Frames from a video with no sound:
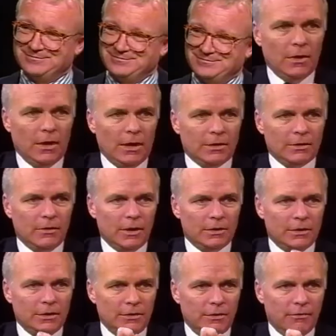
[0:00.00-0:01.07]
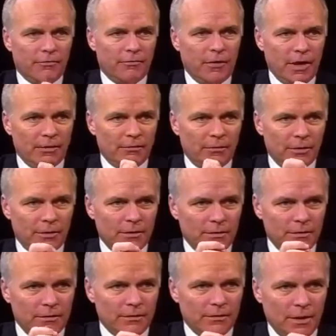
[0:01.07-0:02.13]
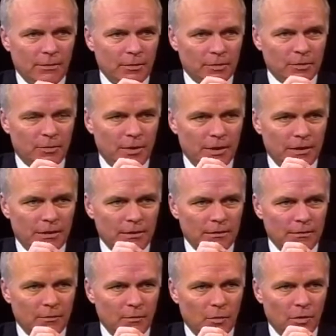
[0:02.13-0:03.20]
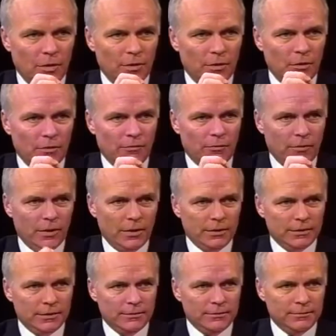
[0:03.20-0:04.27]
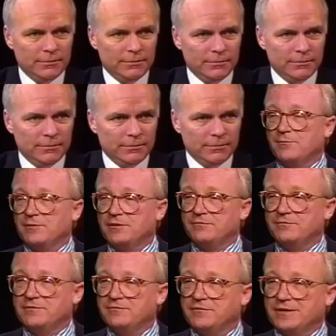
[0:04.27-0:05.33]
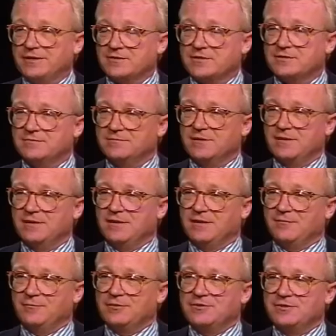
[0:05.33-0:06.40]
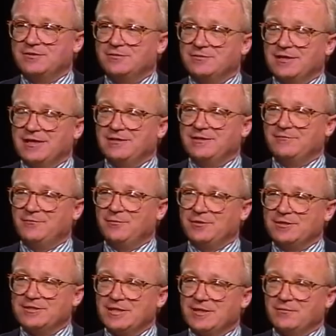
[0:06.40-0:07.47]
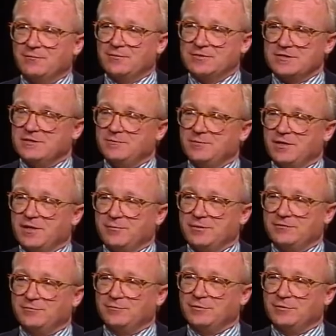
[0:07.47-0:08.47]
One last question, your favorite doublespeak word or phrase? The Department of Defense, which until 1947 was the Department of